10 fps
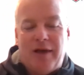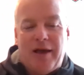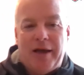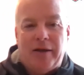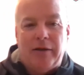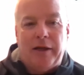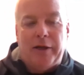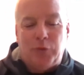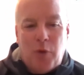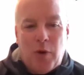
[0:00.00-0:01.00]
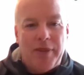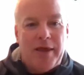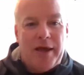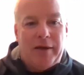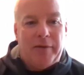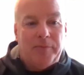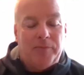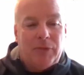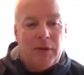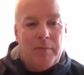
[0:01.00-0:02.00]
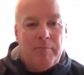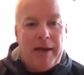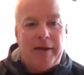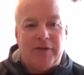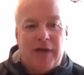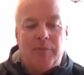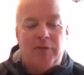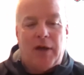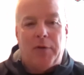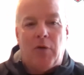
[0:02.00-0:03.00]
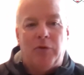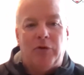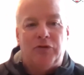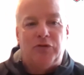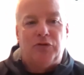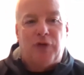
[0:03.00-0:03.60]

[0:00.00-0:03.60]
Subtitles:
And it's one that many times I would almost try